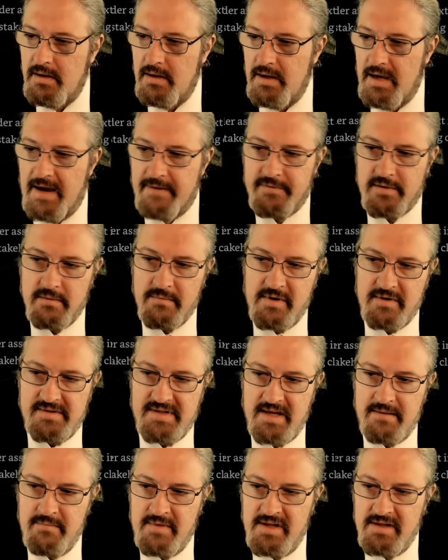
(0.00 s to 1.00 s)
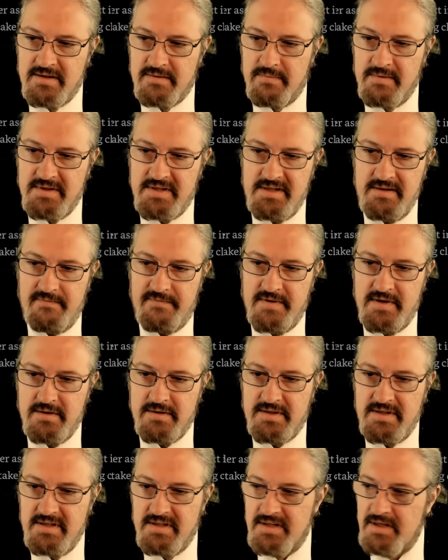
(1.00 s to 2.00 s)
After about 10 minutes, once he'd
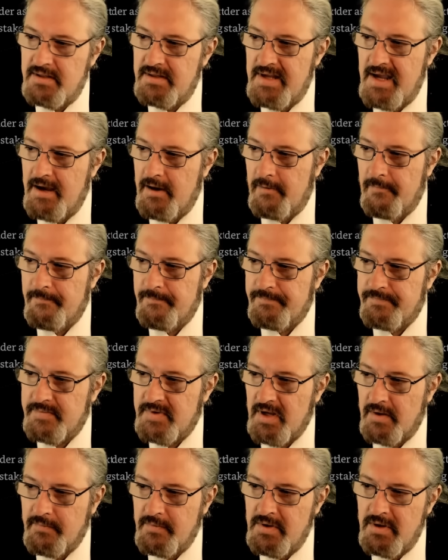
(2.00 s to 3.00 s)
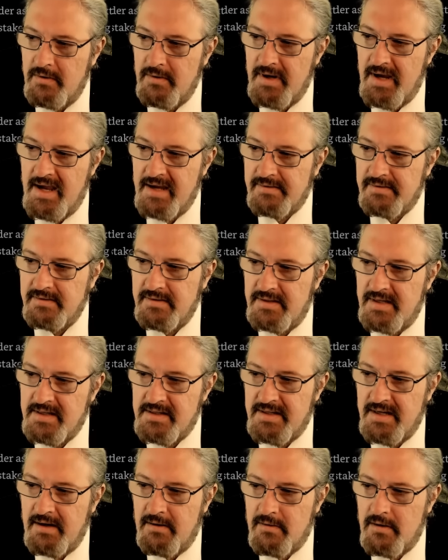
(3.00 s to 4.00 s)
finished, he said, "Now, if we don't act in the
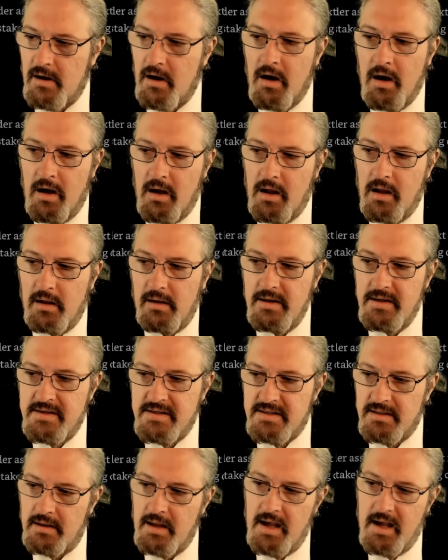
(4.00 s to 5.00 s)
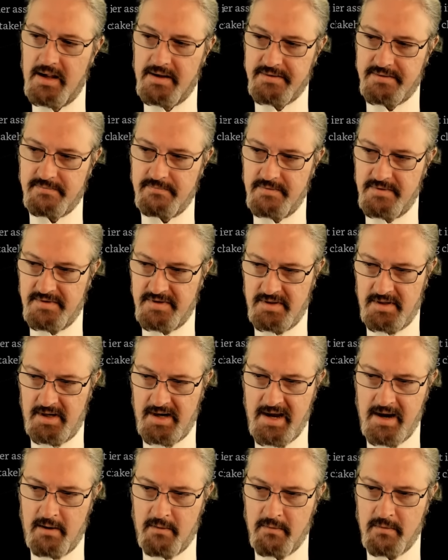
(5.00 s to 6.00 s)
next hour, all is lost." Within an
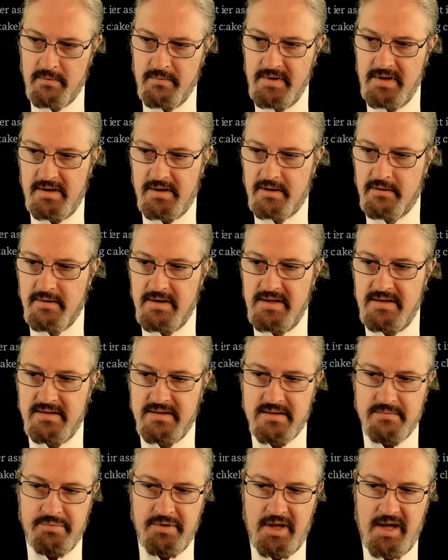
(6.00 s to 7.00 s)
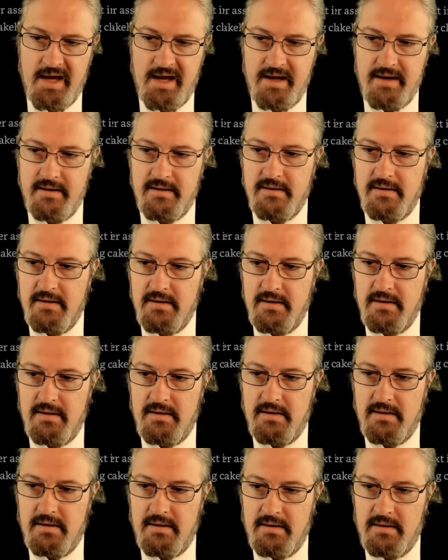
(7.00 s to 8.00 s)
hour, we had agreed to supply
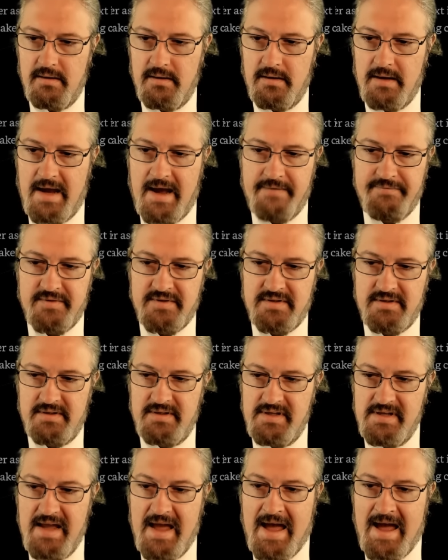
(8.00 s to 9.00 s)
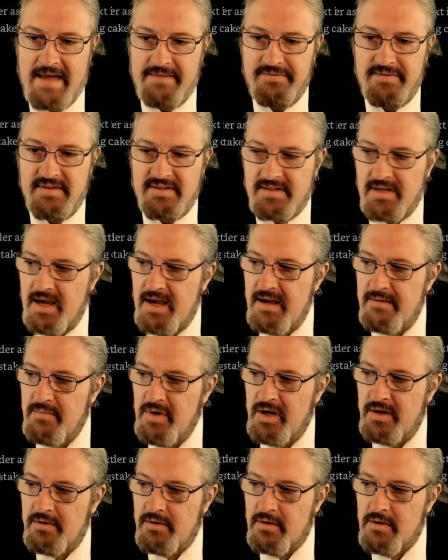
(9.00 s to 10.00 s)
at the time
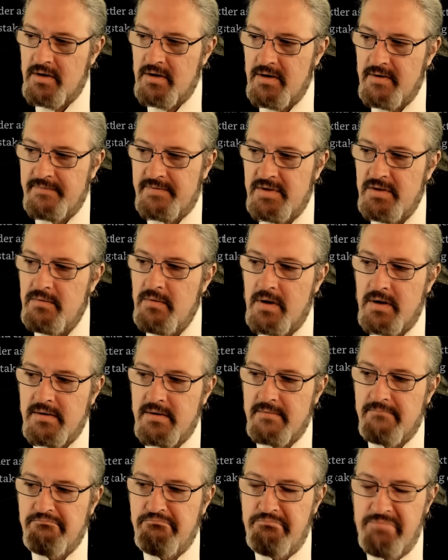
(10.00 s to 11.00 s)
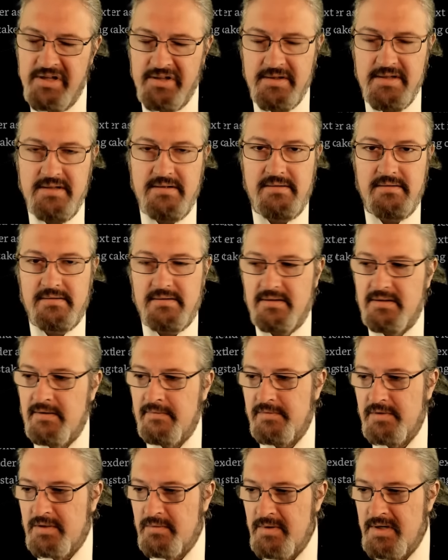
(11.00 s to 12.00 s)
unheard of $200 billion
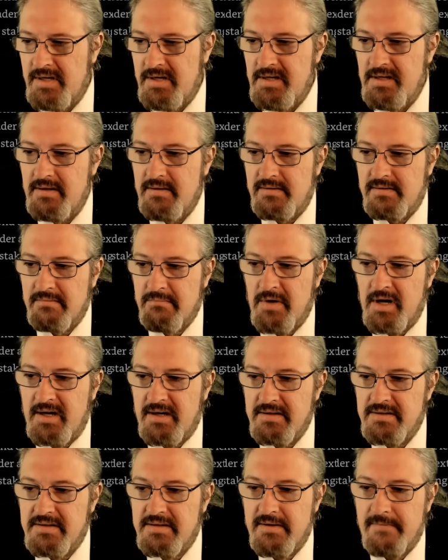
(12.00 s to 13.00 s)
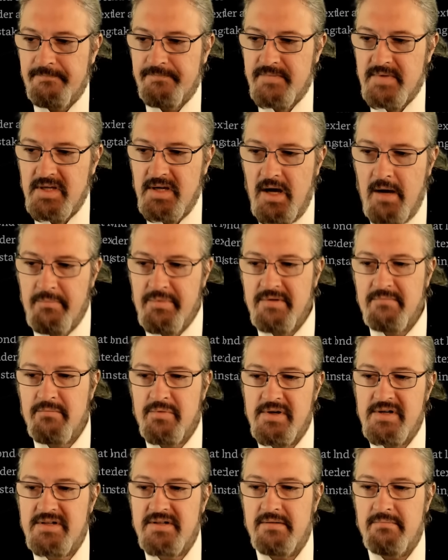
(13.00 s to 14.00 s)
of liquidity to markets, helping
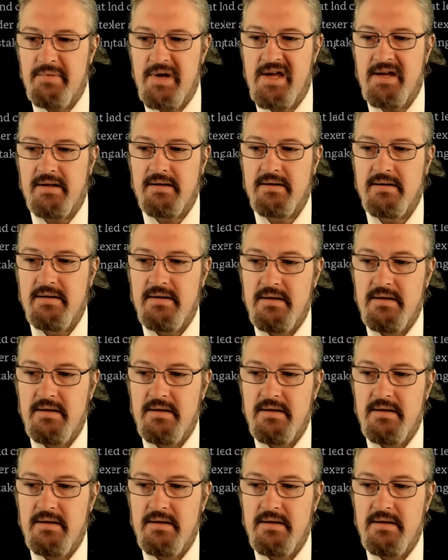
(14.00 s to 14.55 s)
bridge the bank